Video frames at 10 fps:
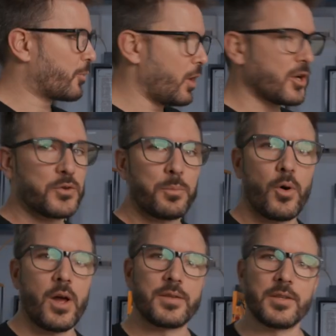the production
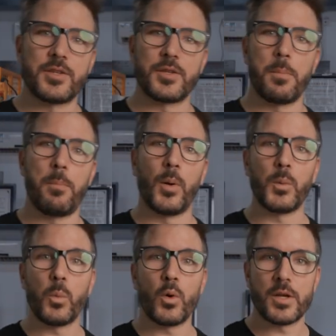process,
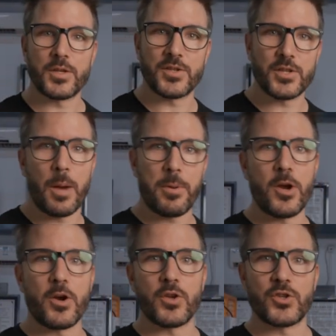but we wanted to stop
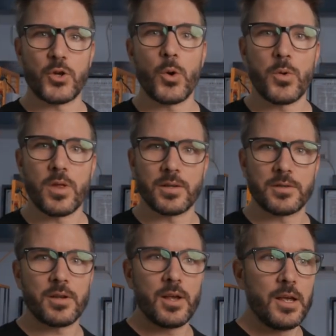here to show you
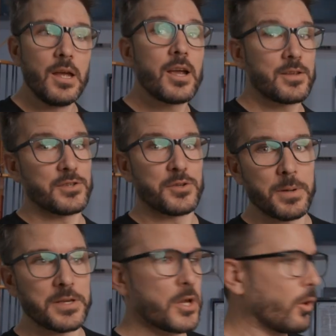this because it's a
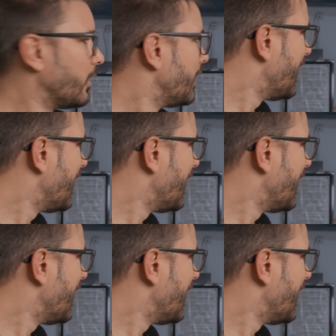big deal.